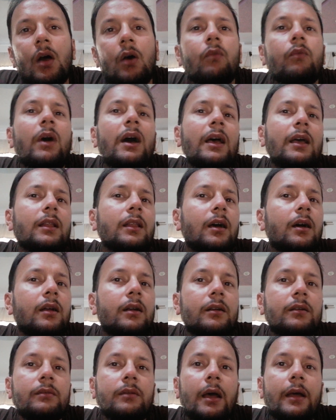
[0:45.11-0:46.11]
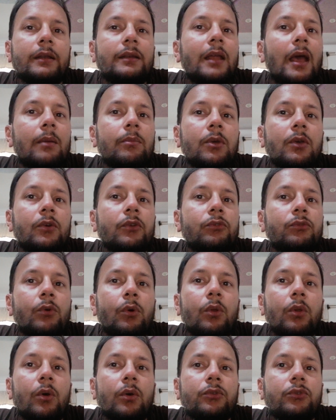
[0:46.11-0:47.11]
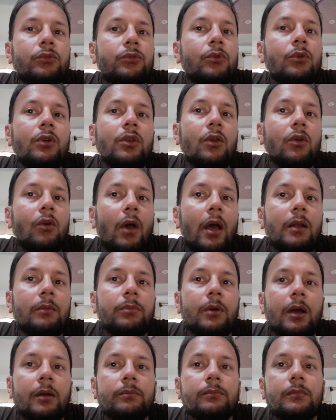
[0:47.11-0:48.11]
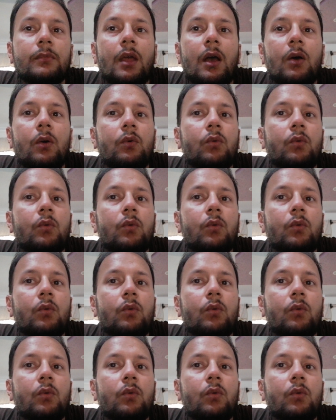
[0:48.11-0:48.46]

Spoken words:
While her debut solo studio album,